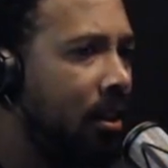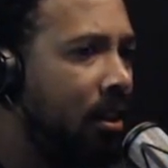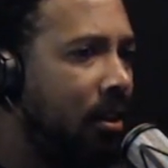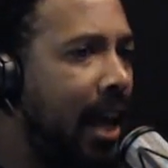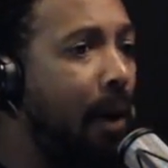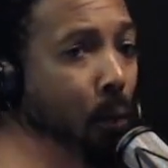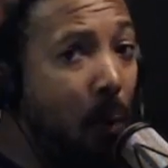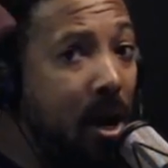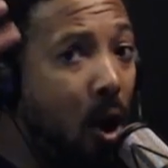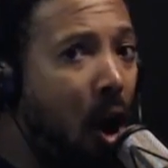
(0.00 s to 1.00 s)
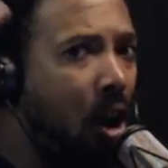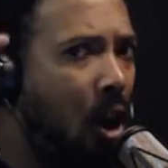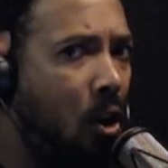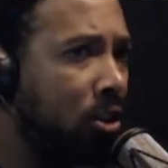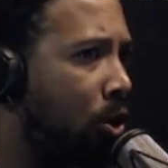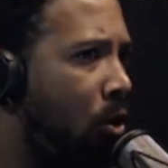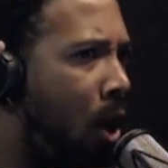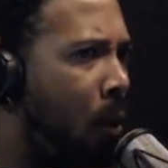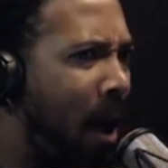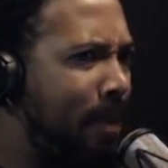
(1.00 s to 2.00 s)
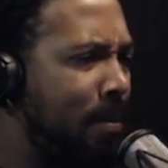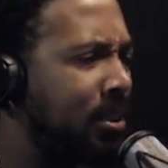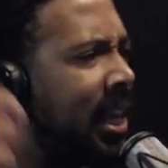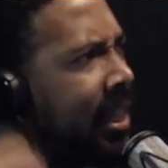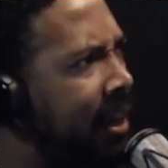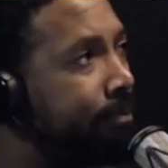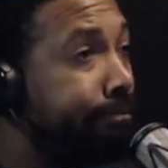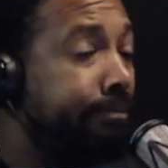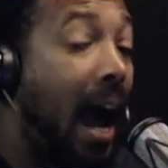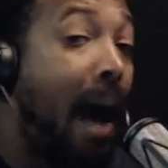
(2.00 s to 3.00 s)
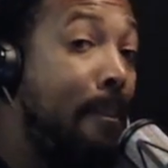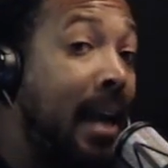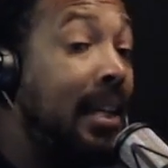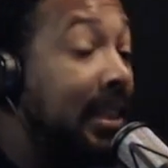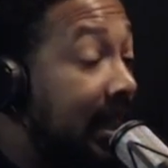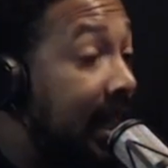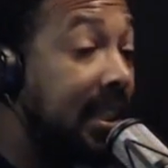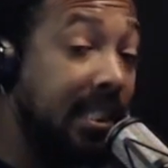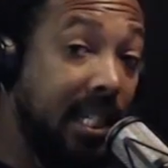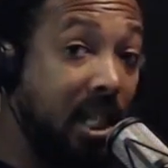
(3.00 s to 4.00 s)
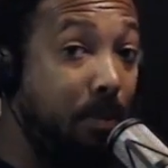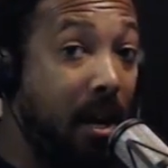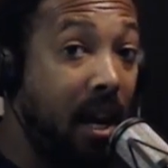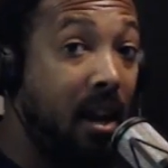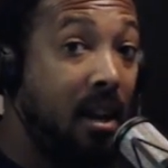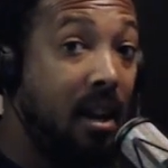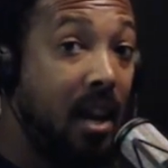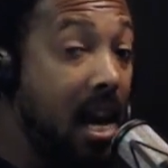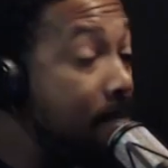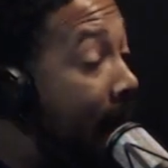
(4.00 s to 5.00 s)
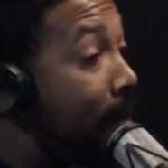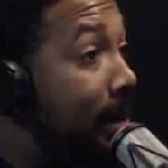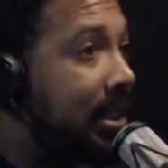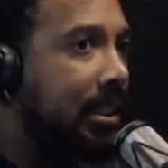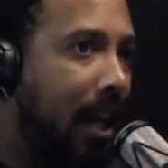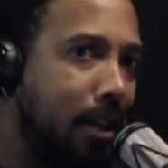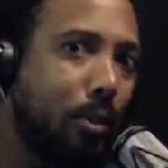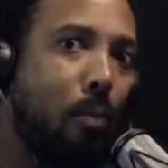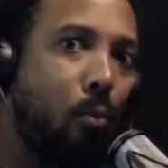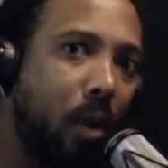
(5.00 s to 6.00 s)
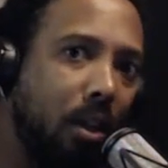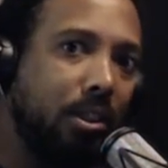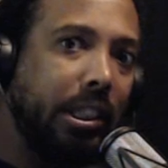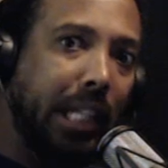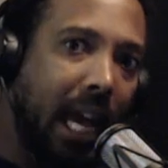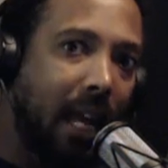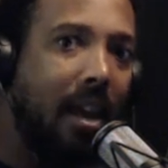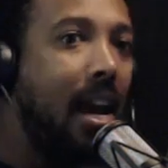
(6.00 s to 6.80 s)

that what we call so-called white people saying that, I may need to listen to this man. He may be saying some real shit.